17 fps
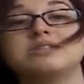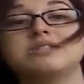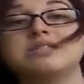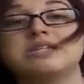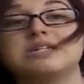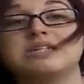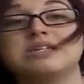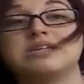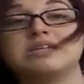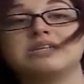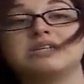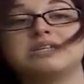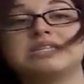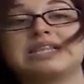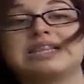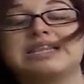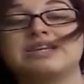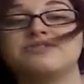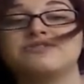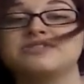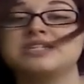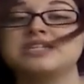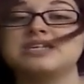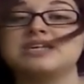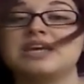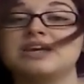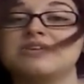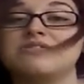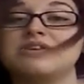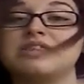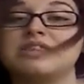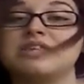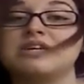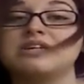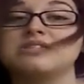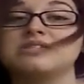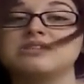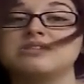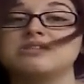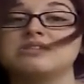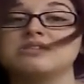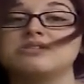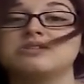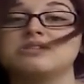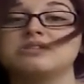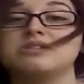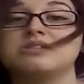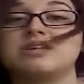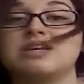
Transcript: guys, lifting heavy things